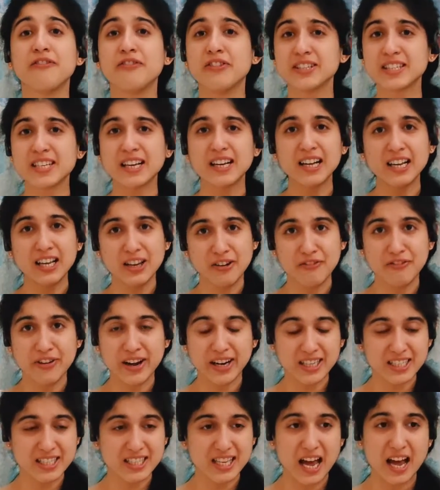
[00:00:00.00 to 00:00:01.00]
Physical
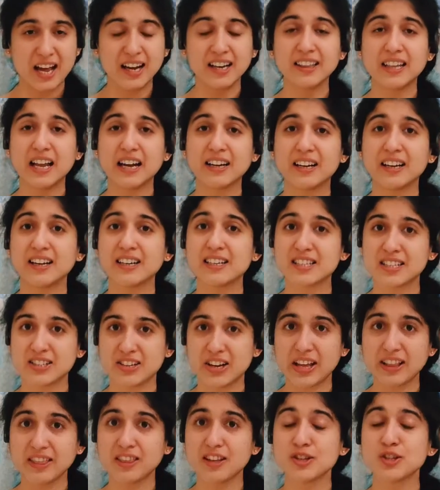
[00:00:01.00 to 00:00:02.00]
effects are that it
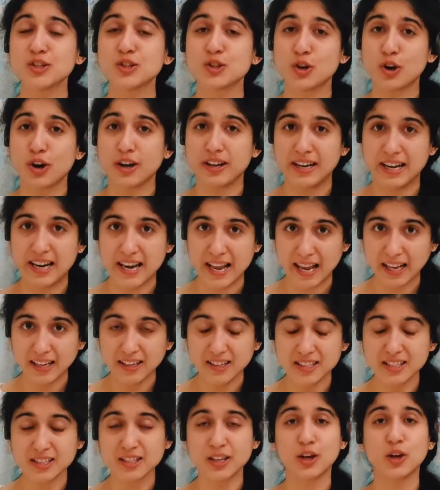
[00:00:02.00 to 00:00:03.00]
strengthens your
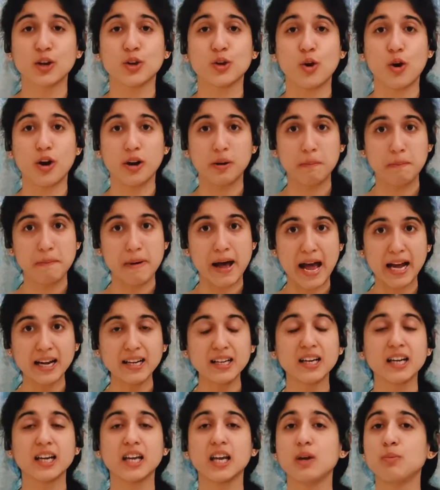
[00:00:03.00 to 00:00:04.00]
legs, your
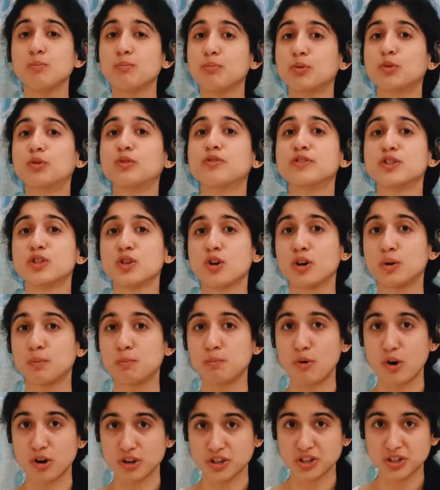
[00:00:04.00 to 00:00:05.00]
back, improves your
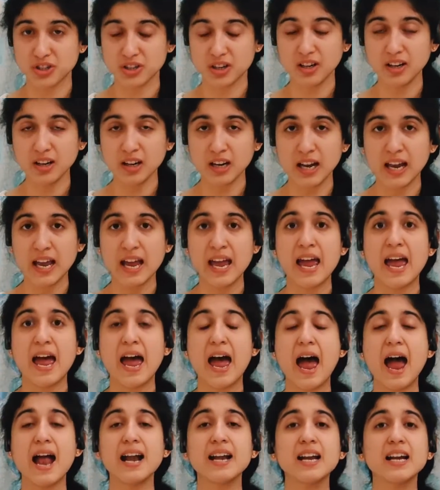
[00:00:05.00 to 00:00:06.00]
posture,
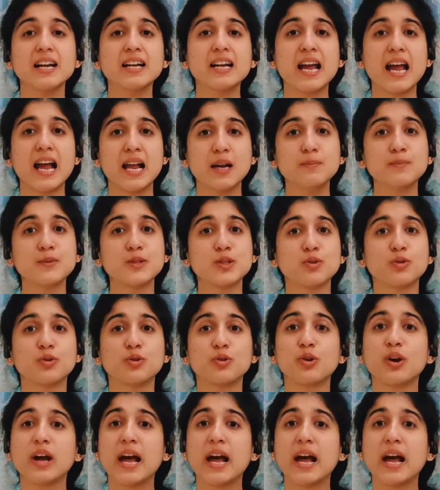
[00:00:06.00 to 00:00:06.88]
and it helps you